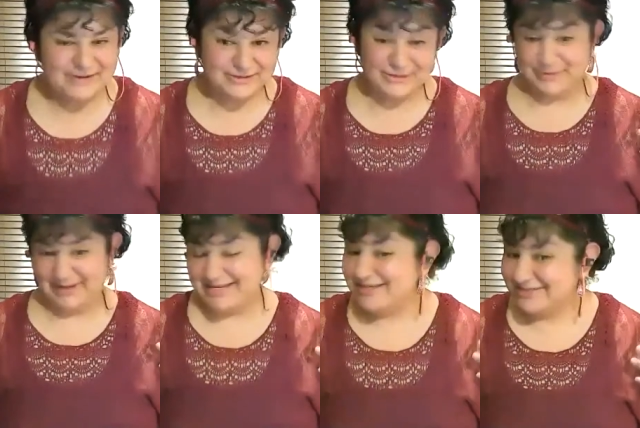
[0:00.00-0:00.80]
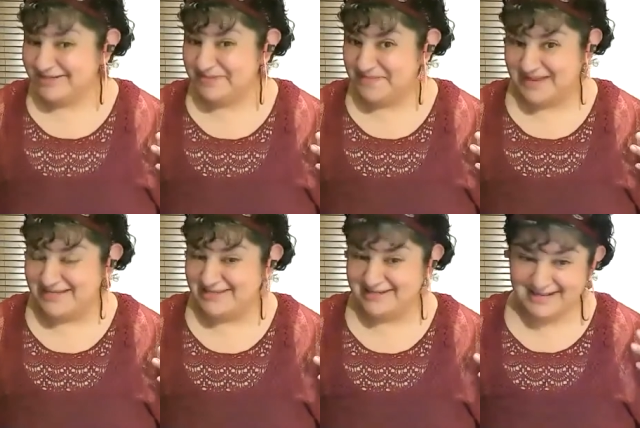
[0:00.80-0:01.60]
so when I started my
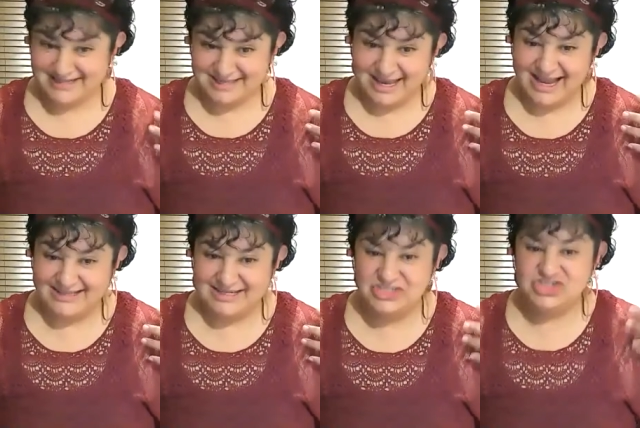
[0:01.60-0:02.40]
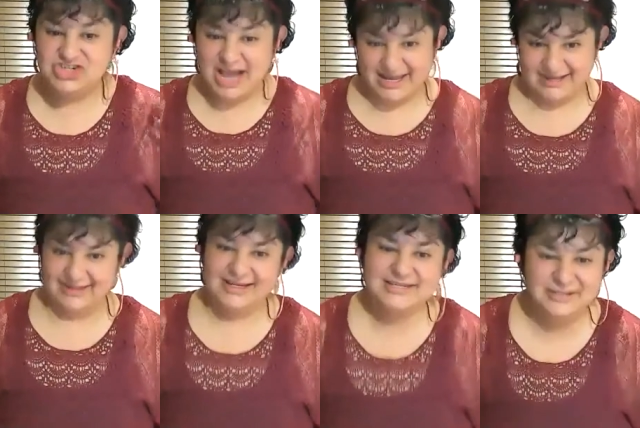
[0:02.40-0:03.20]
master's, I had this giant
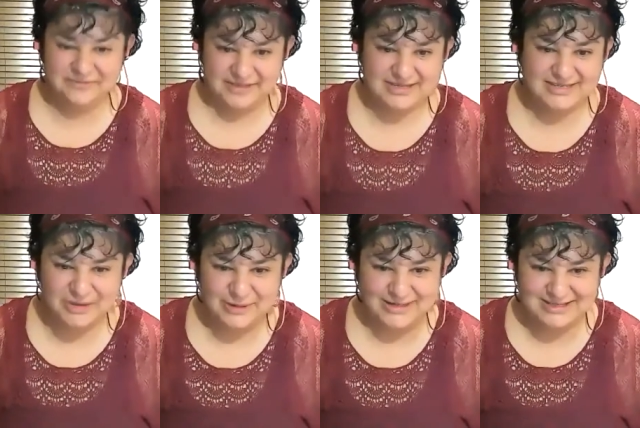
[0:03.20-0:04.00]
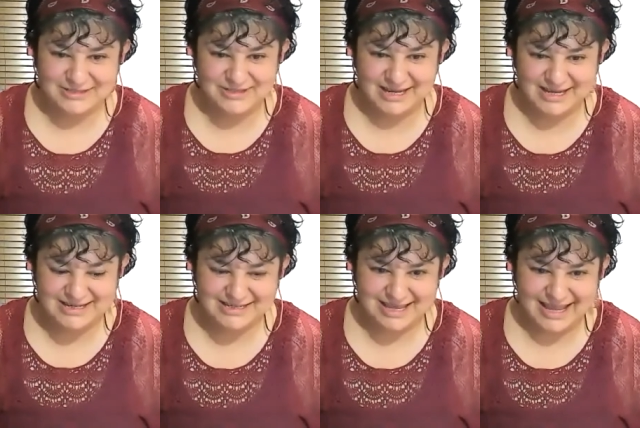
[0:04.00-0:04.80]
list of things I wanted to
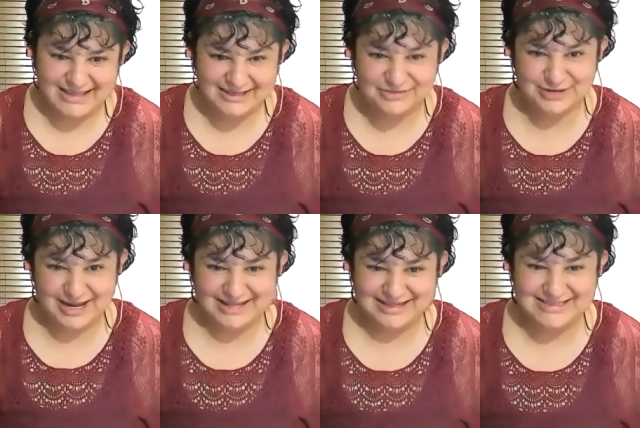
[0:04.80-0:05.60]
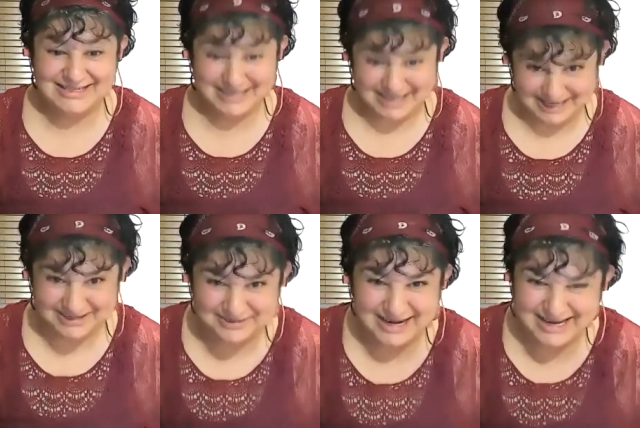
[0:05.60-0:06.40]
test, and then reality
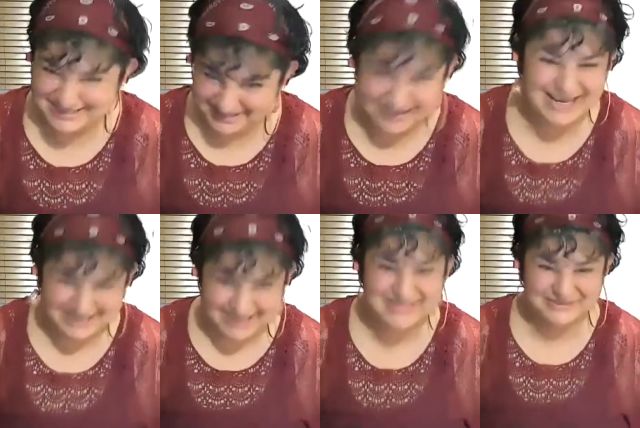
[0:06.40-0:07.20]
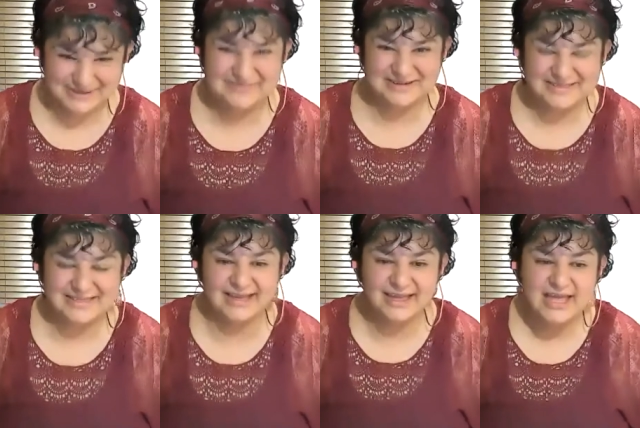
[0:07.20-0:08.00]
hit, right? You cannot do
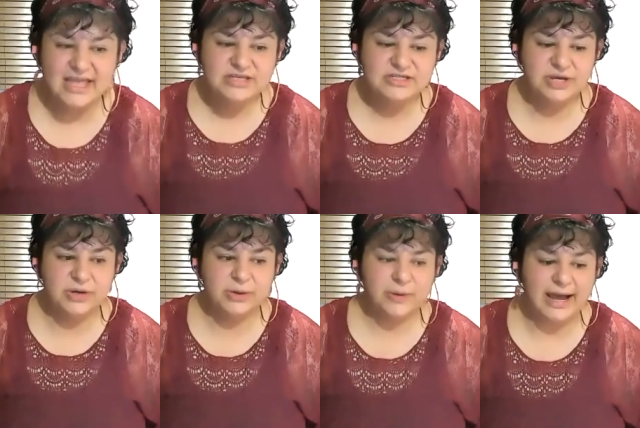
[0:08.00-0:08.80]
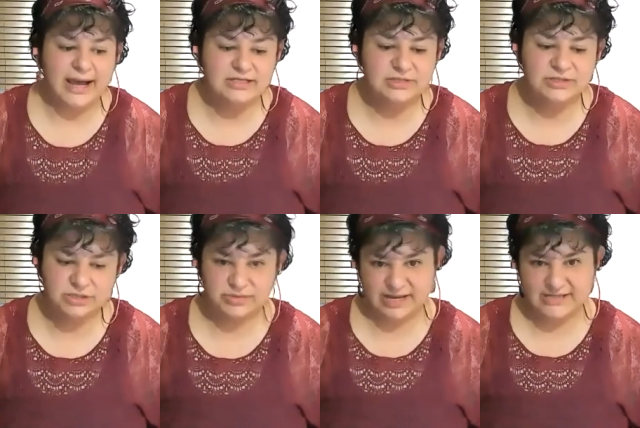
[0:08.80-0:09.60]
everything. So I do
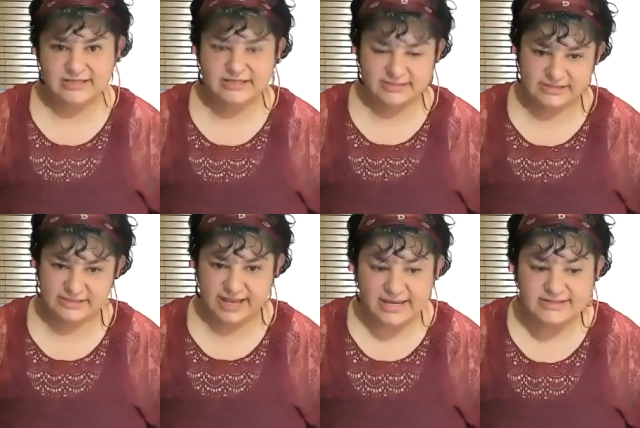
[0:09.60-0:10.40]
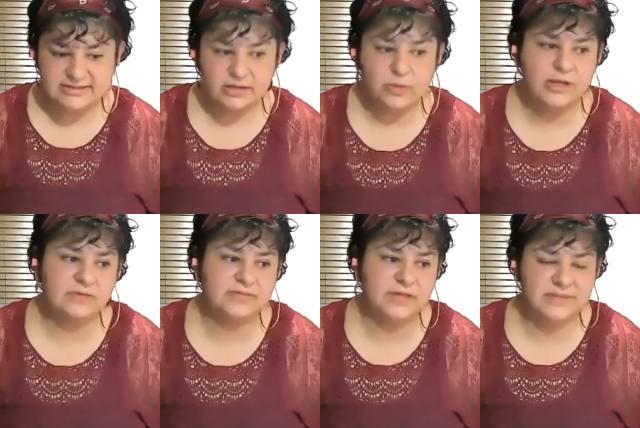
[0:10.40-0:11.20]
two basic tests. One
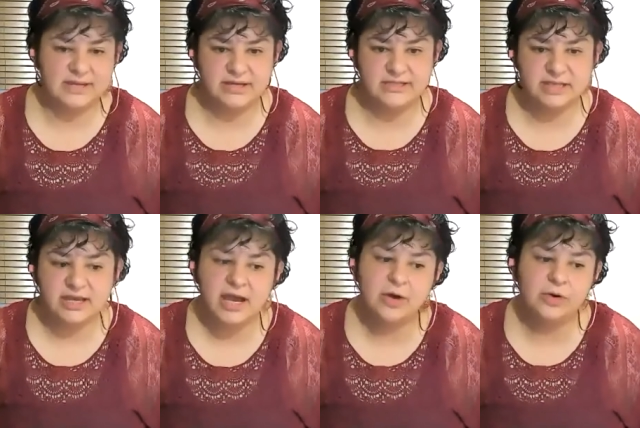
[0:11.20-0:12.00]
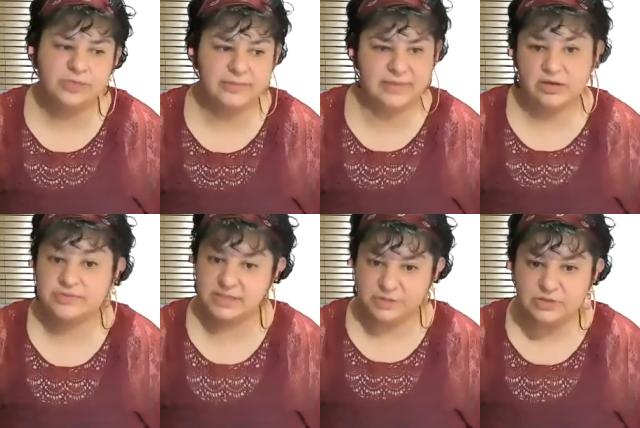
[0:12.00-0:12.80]
of them is how the
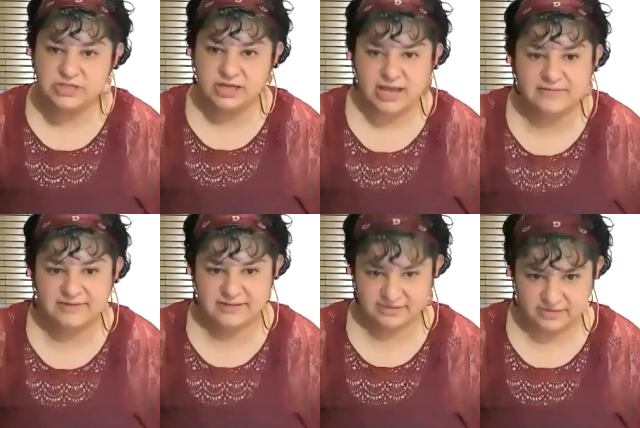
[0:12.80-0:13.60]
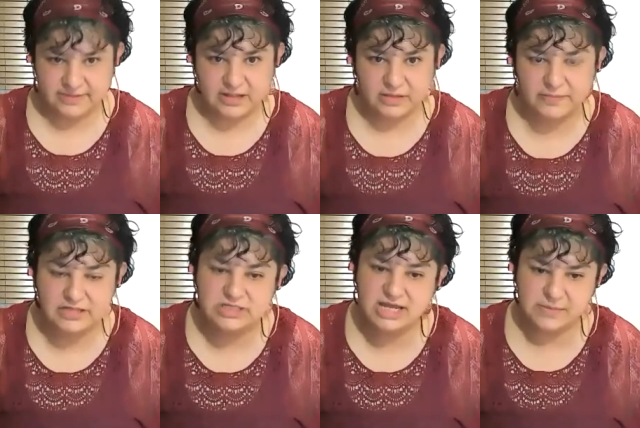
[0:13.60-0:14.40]
microbes I'm using affect the
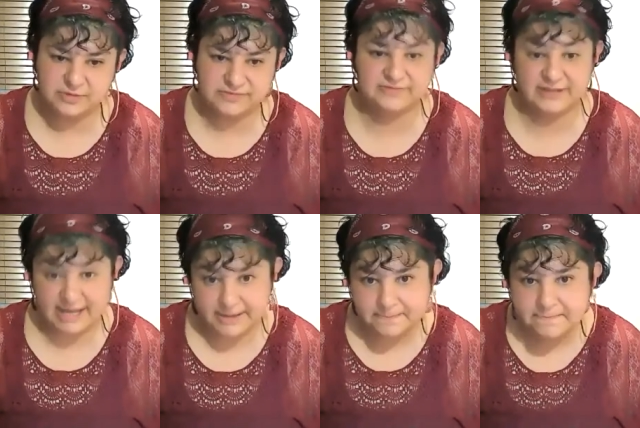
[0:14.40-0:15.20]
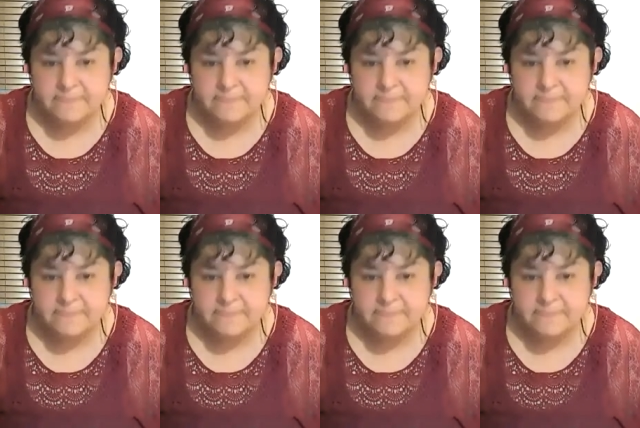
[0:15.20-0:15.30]
development time of the fly.